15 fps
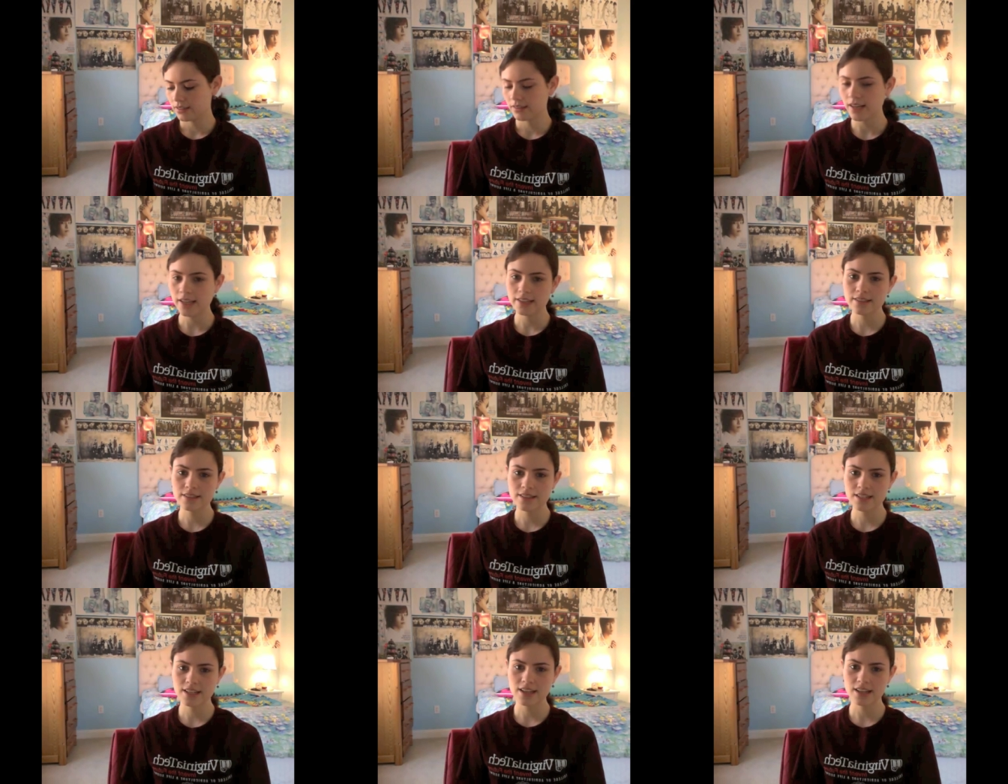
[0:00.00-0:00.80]

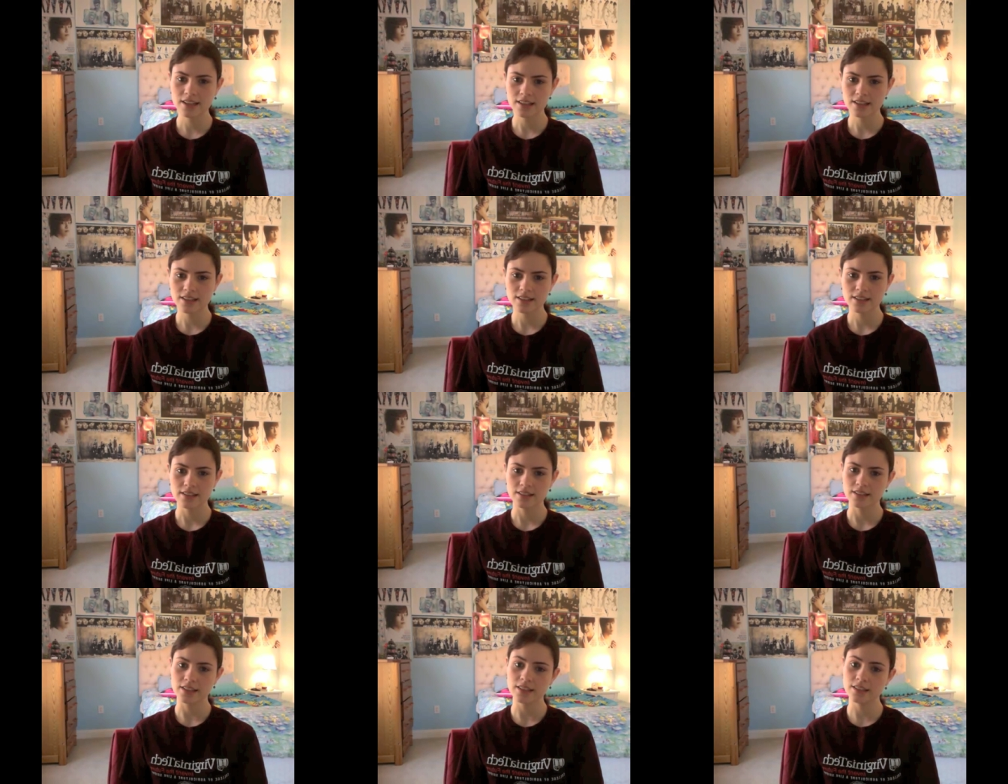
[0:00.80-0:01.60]
Next,
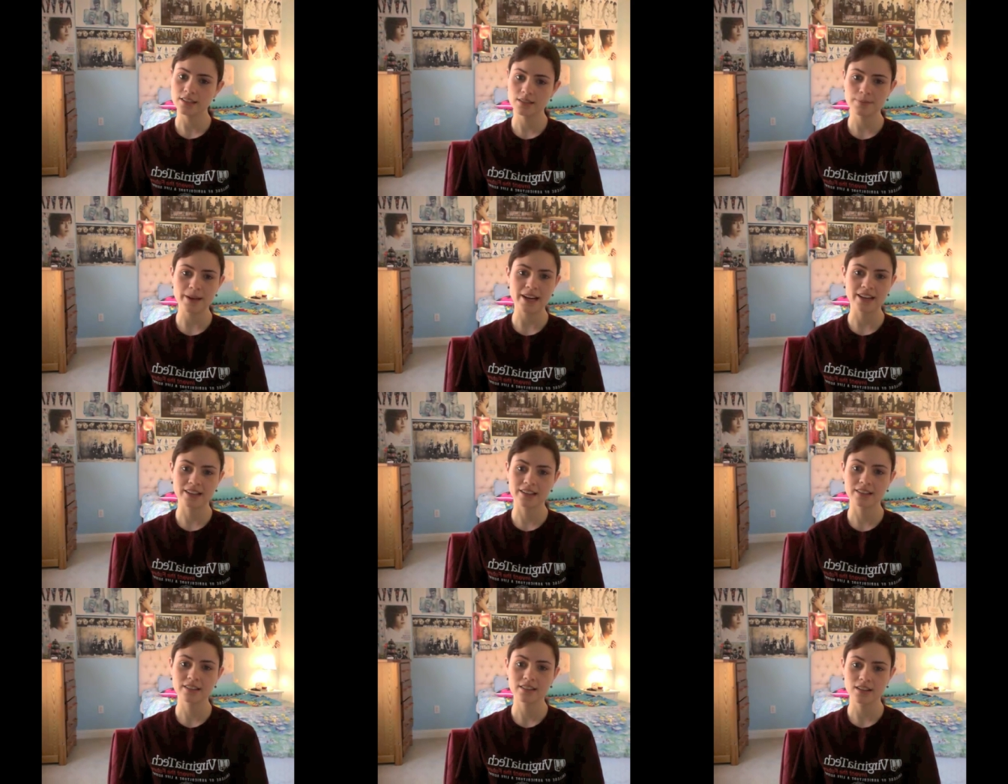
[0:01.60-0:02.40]
he is
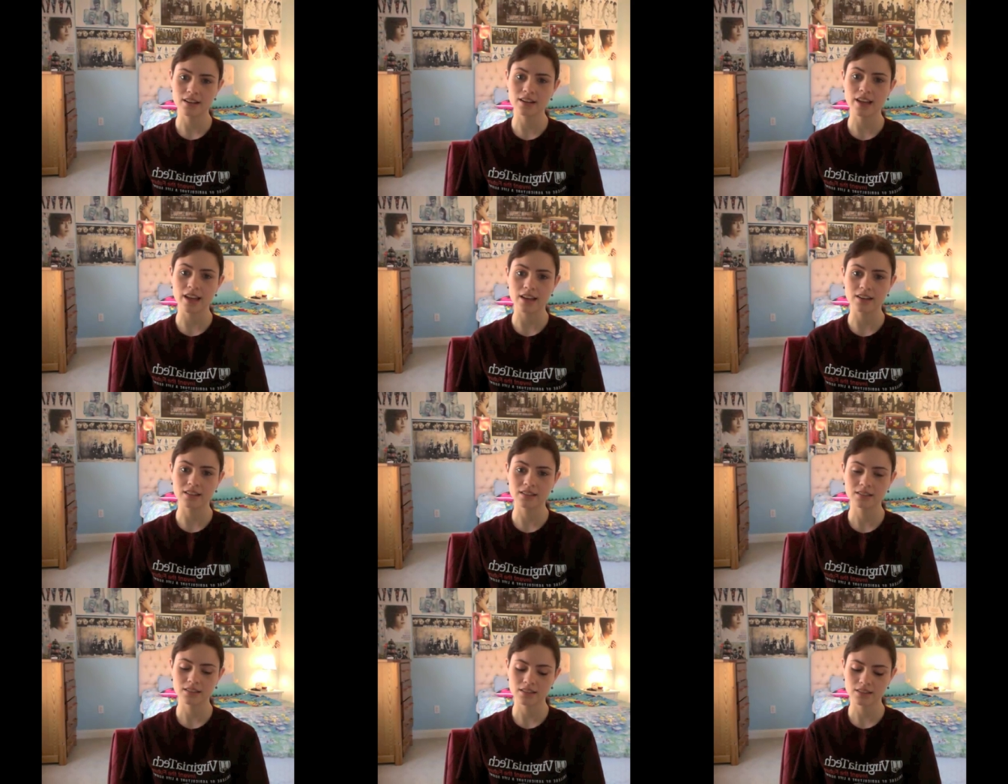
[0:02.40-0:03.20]
back
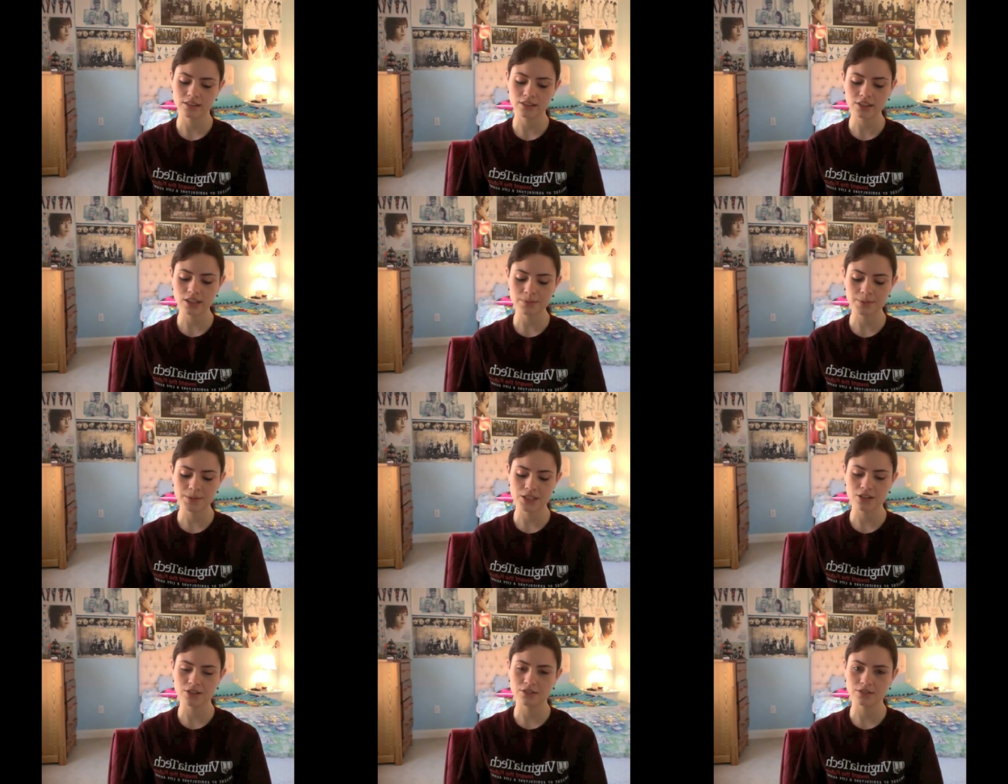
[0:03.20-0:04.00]
again. Third
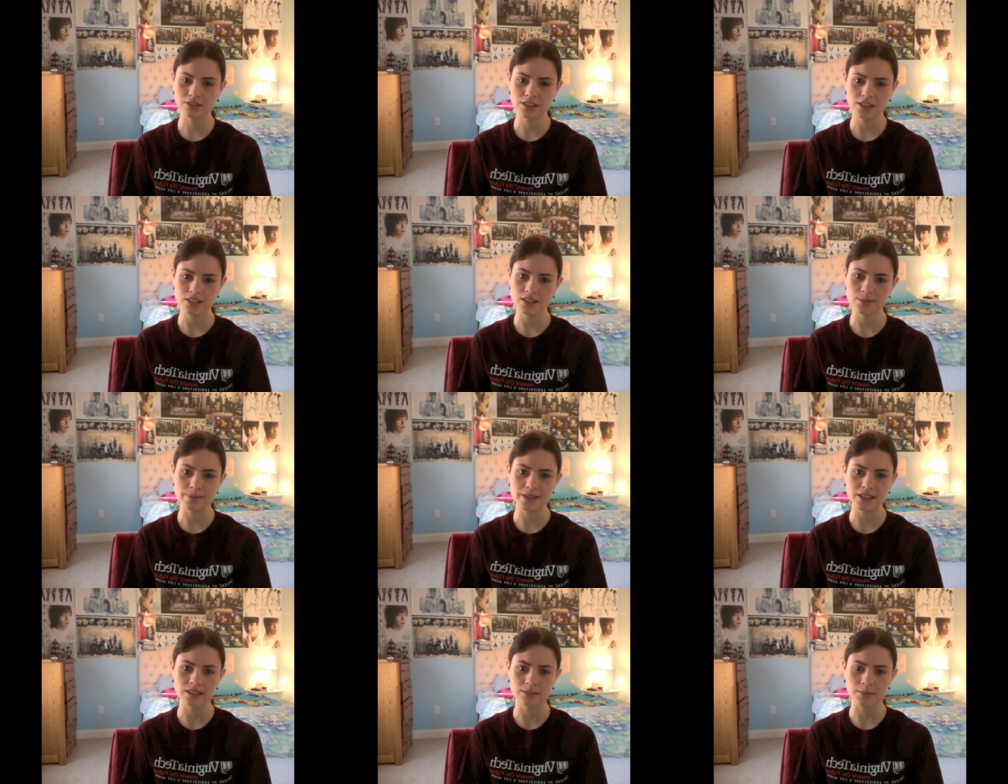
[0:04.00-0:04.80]
episode, he's
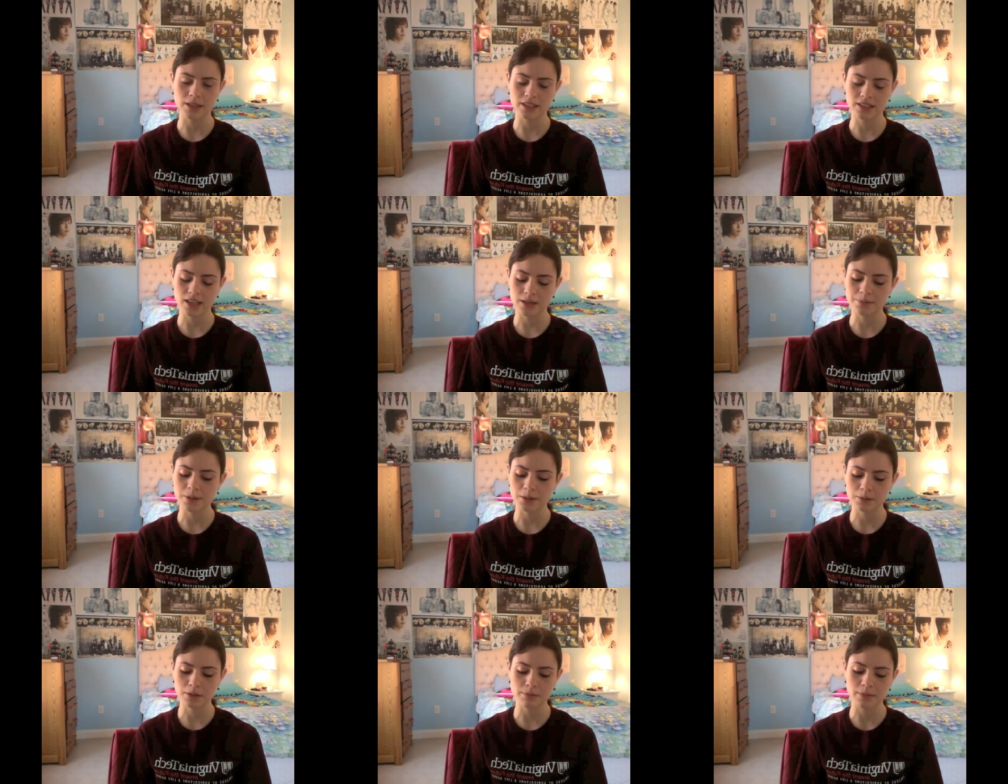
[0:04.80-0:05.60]
been in my
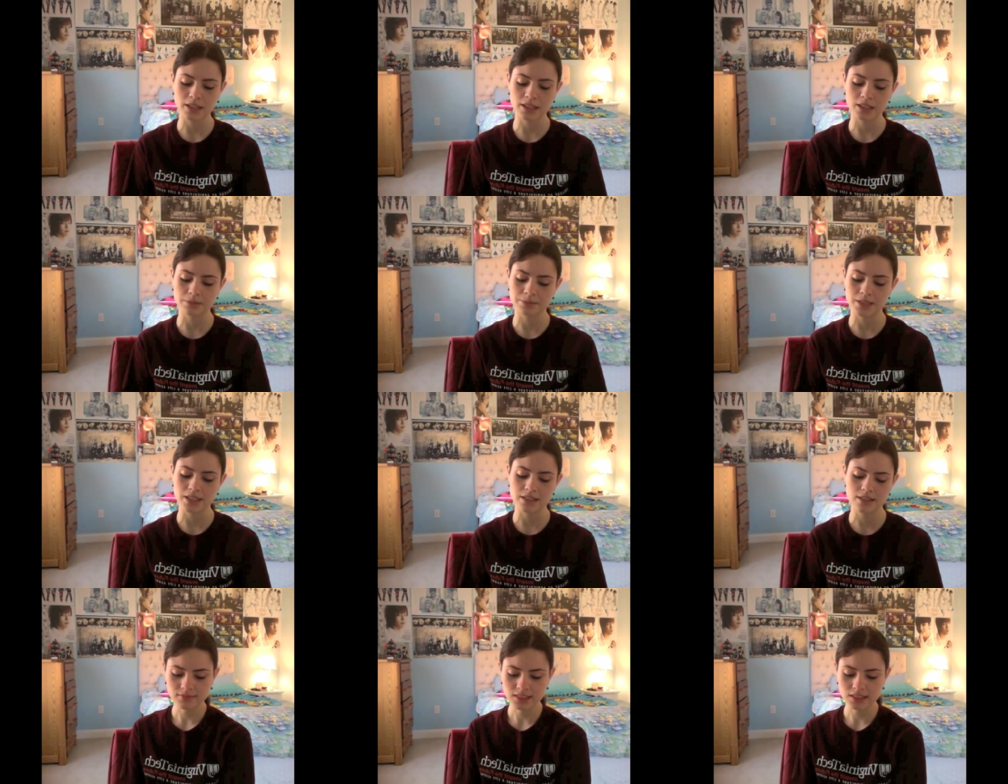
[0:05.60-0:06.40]
K-pop comeback
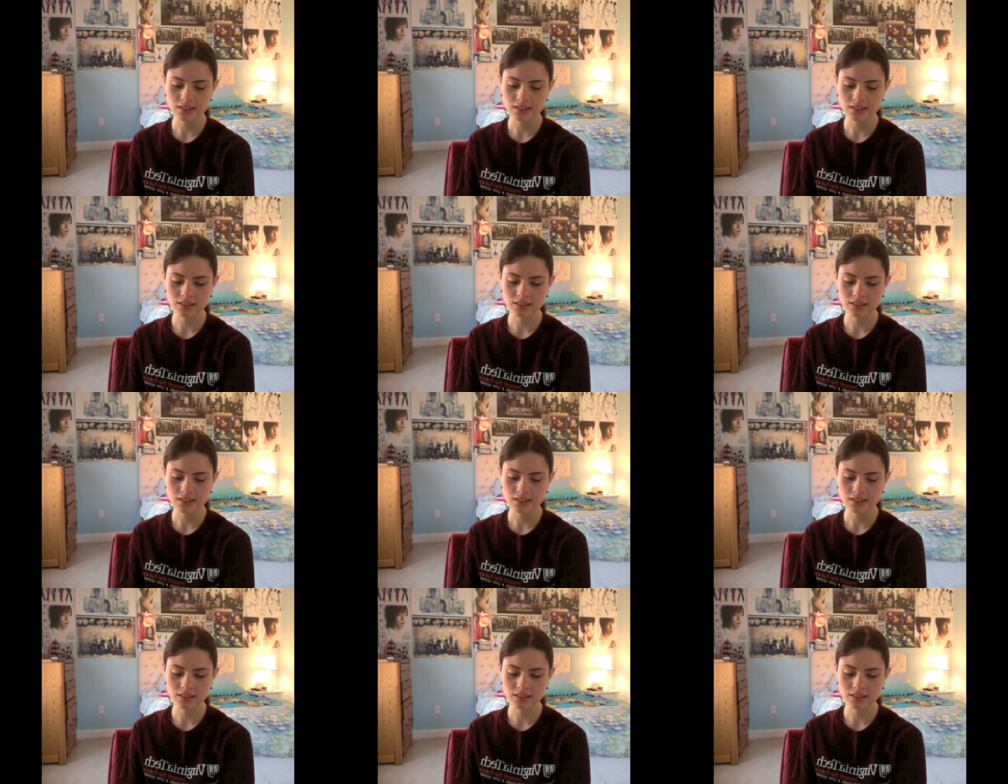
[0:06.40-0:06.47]
updates.